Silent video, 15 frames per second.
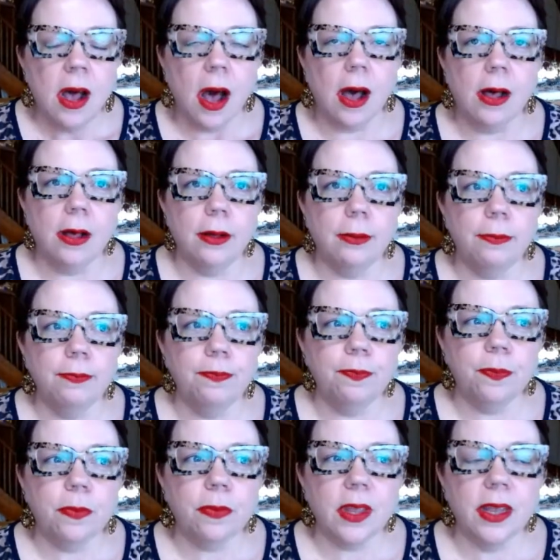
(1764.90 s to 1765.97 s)
um,
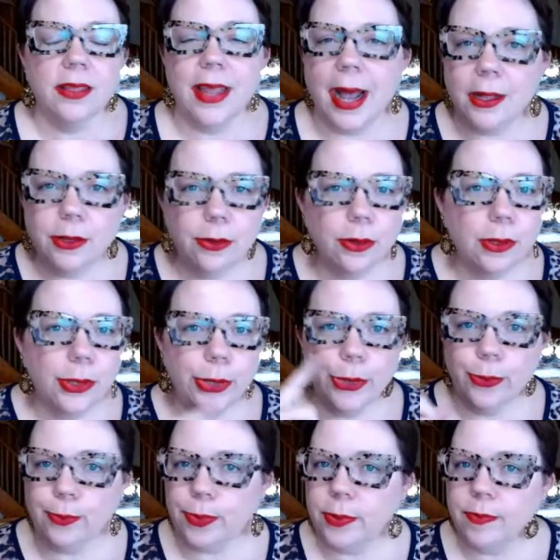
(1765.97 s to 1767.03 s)
that little loop
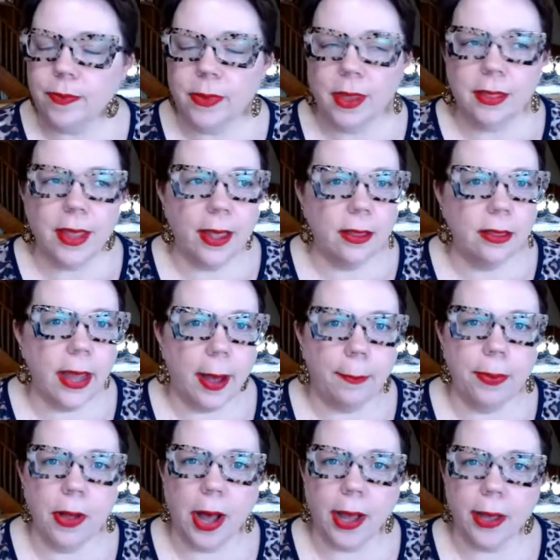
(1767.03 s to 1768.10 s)
that that
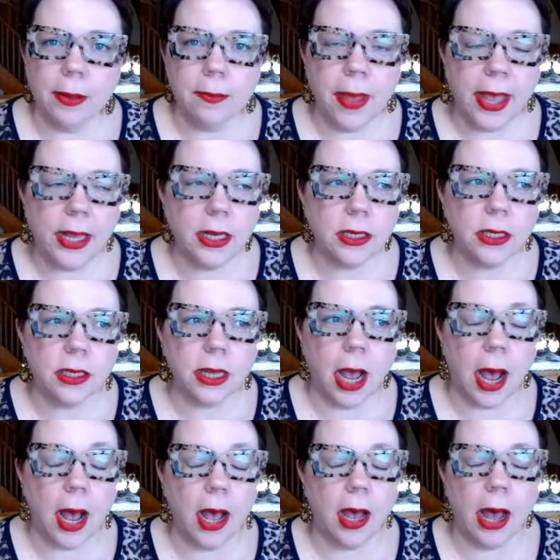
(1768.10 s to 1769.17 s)
plier makes
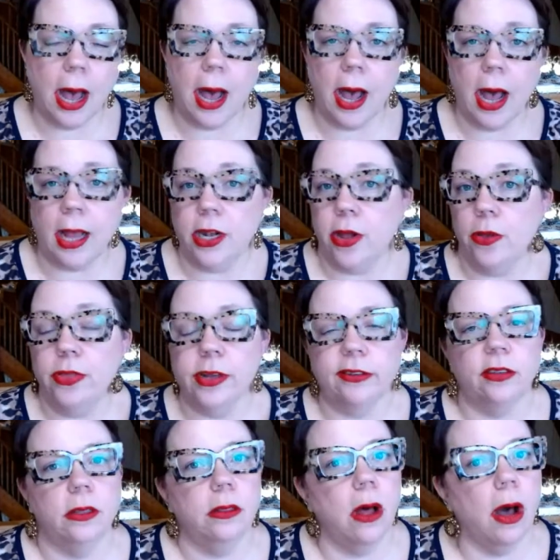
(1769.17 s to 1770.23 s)
I, know there's
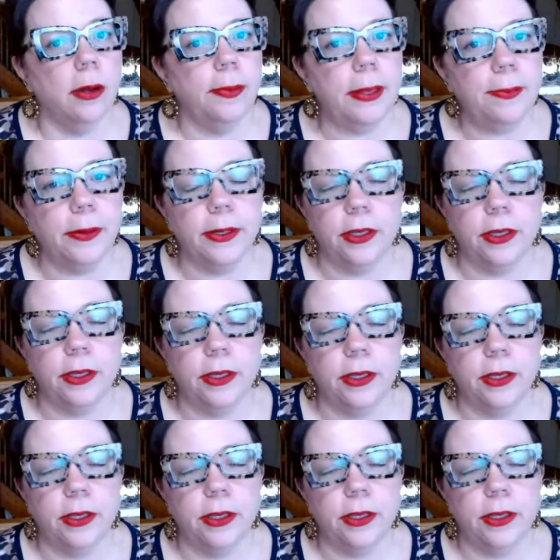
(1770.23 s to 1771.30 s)
a lot of people who use
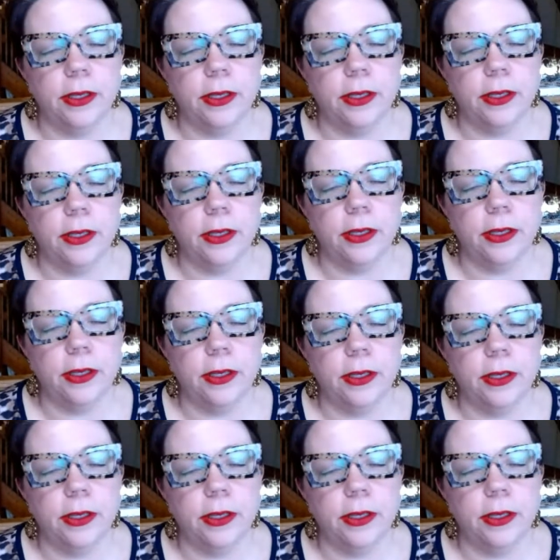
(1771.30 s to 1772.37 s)
that right now,
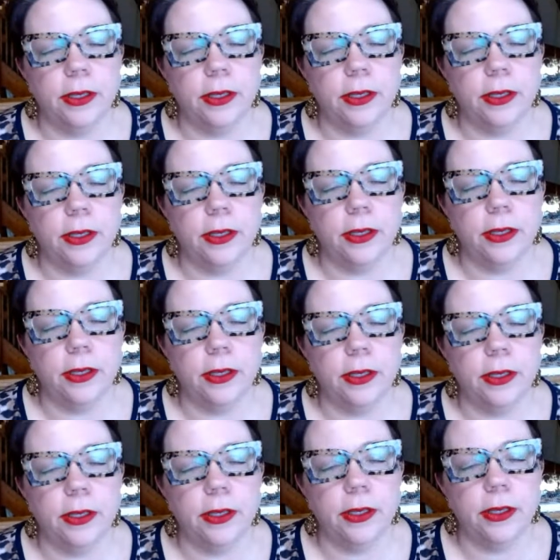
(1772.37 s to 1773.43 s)
but the, that
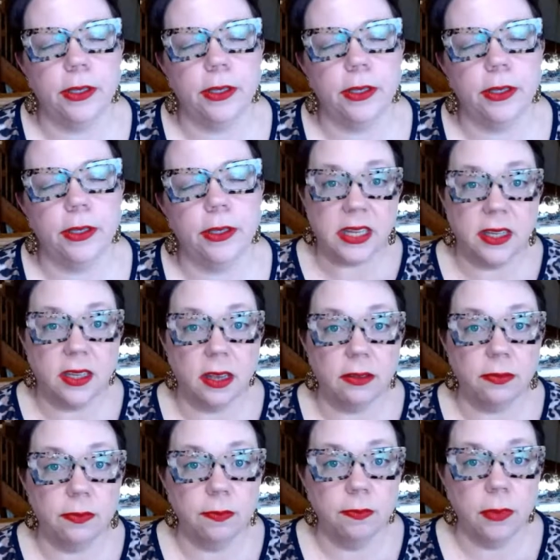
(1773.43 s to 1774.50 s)
tool is expensive.
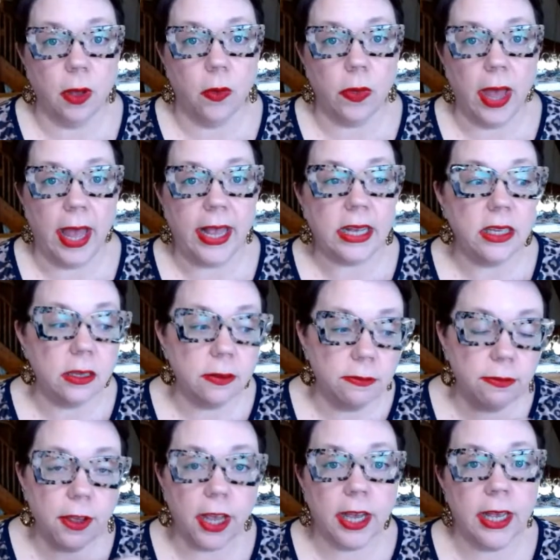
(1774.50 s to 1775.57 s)
Okay. It's a
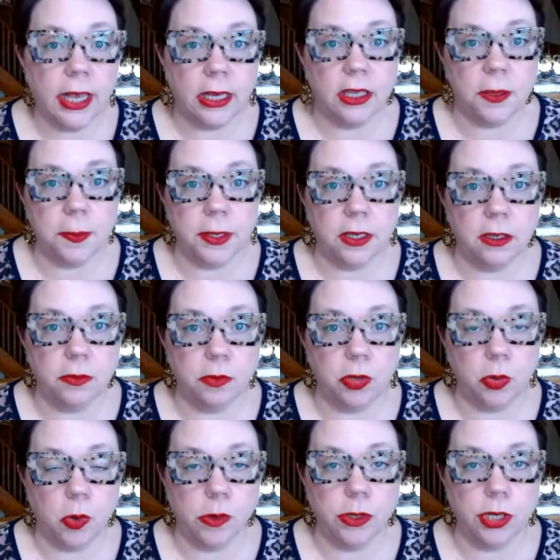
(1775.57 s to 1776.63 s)
very expensive
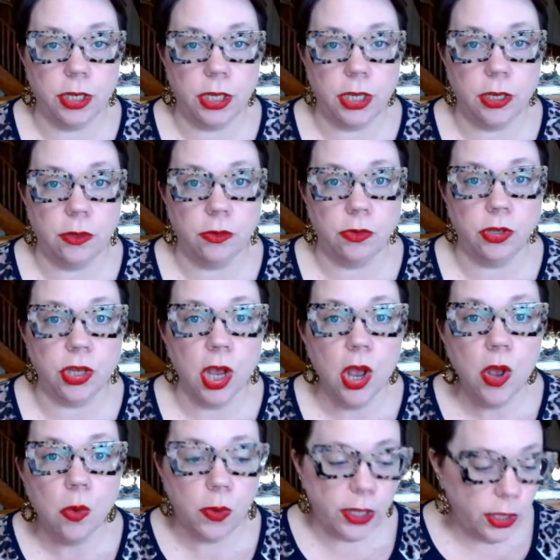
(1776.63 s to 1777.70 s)
tool to use
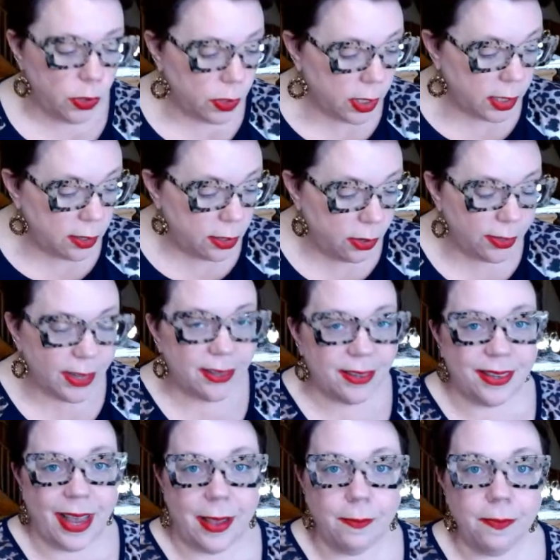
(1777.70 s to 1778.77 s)
when you can do the
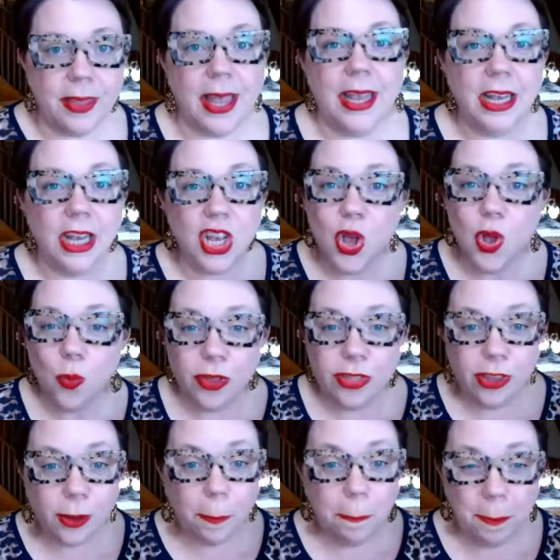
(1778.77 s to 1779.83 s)
same thing with
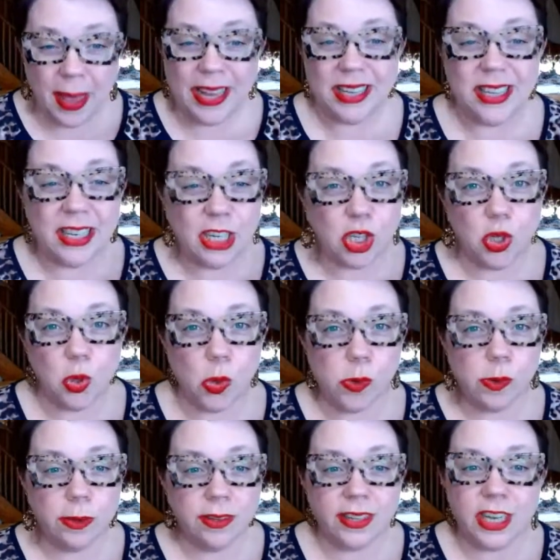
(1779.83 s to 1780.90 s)
your basic
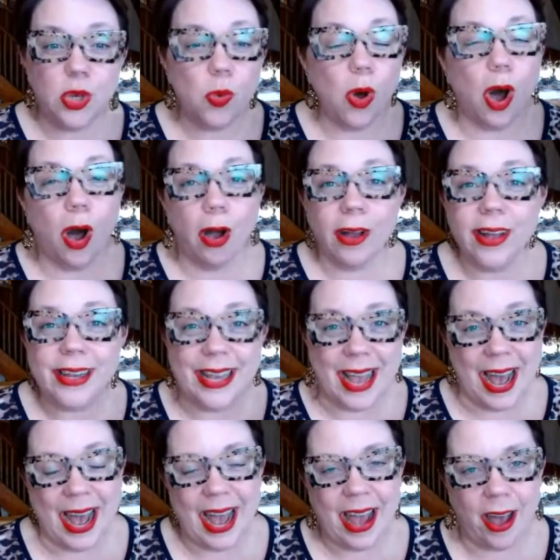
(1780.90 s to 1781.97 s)
tools that you already
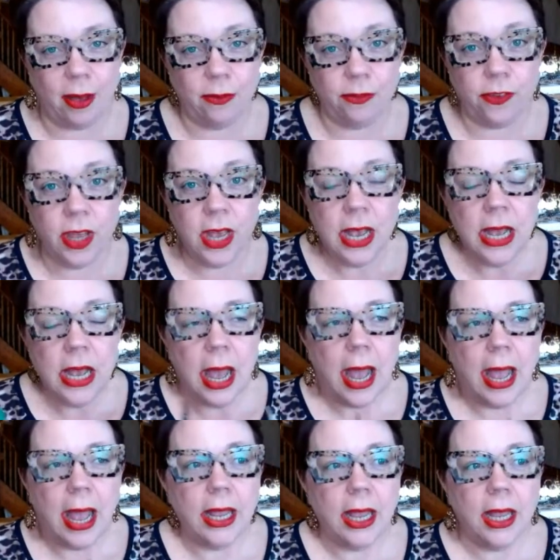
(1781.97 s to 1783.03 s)
have.
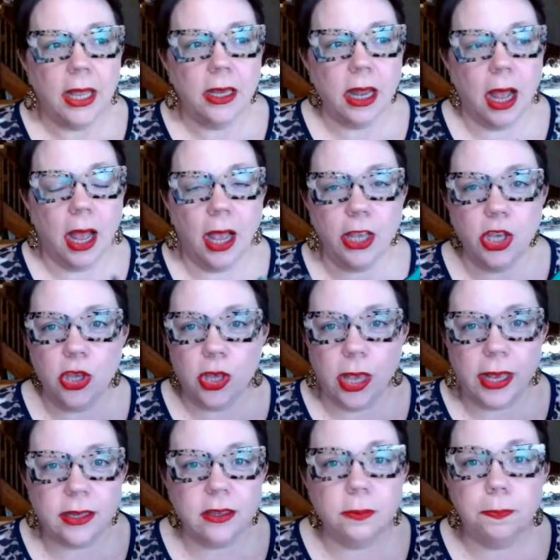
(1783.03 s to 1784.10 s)
And you,
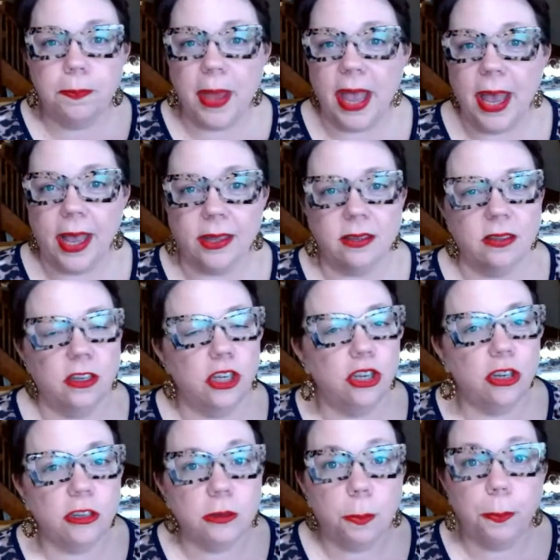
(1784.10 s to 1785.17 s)
it's best to
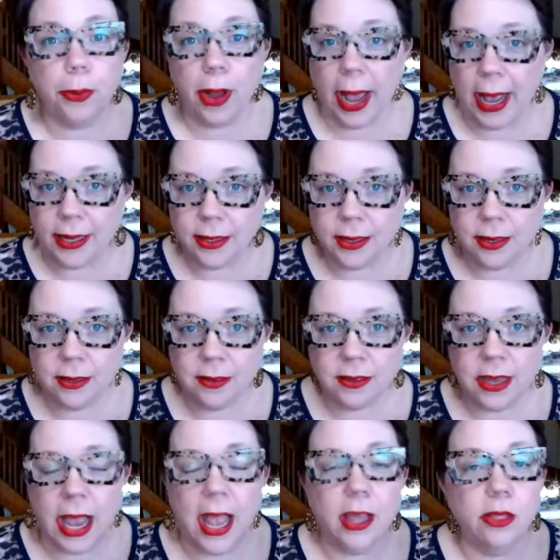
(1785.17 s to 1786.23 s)
just practice
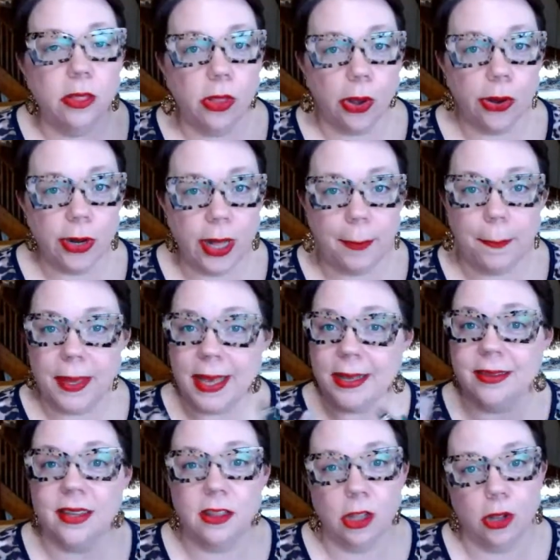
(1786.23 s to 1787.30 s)
and learn it
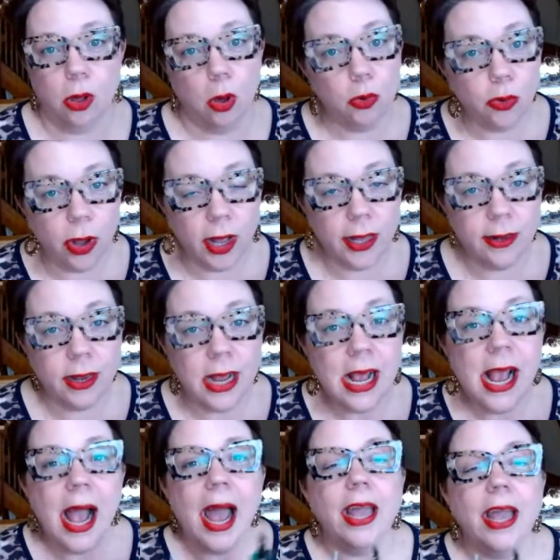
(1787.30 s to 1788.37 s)
because in the long run,
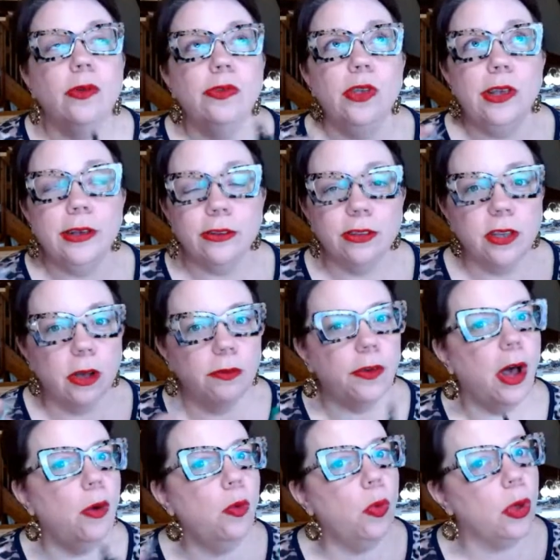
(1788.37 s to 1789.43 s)
it'll do yourself
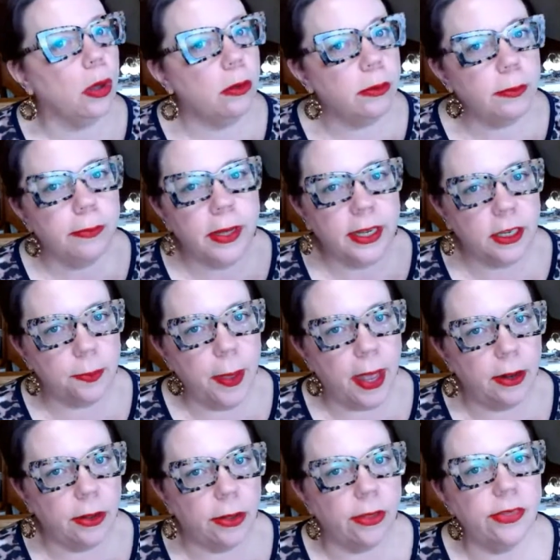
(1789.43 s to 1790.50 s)
a world much
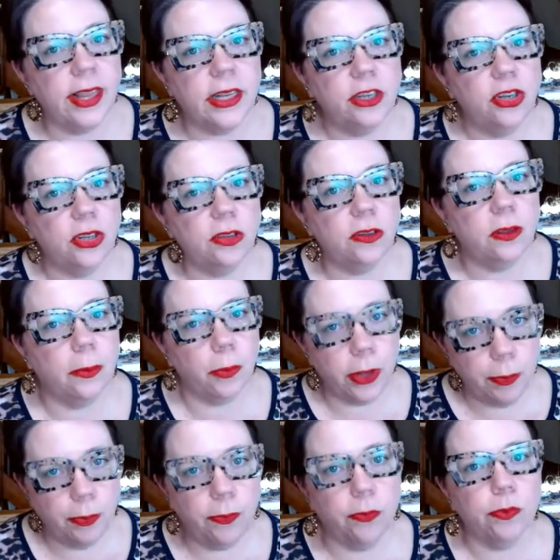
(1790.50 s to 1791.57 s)
better than just re-
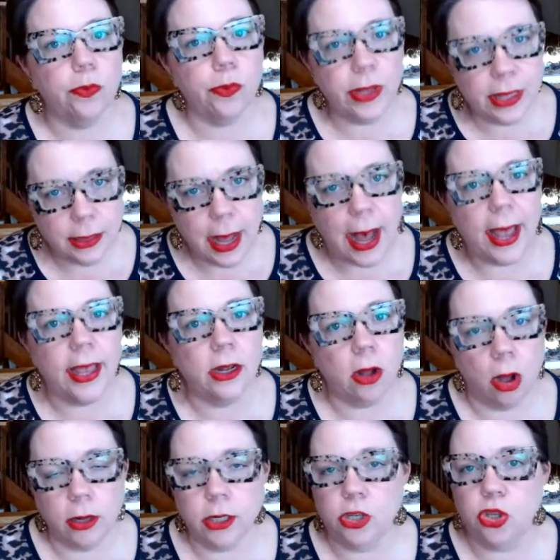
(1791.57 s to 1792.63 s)
relying
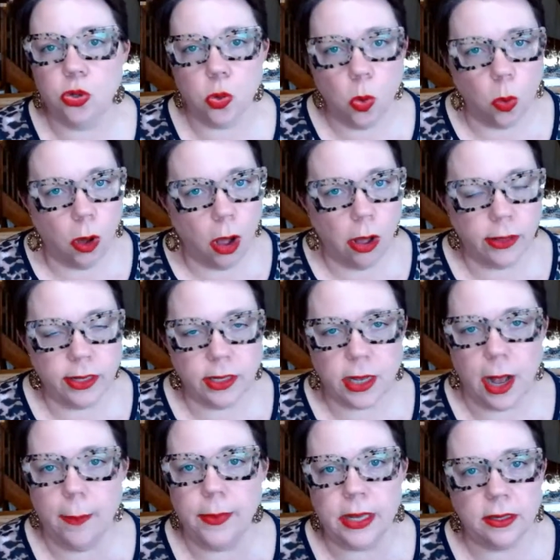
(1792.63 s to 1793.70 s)
on a tool all the
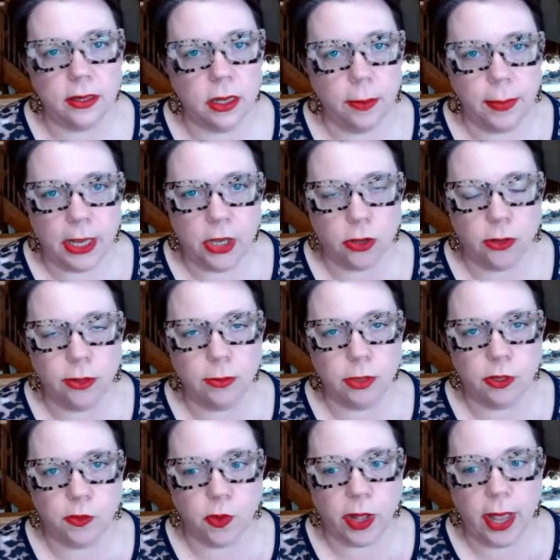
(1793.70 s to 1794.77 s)
time that's going to make your
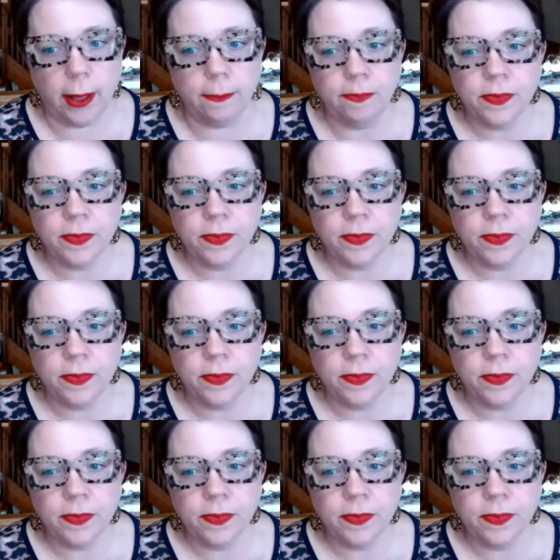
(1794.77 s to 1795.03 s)
loops for you.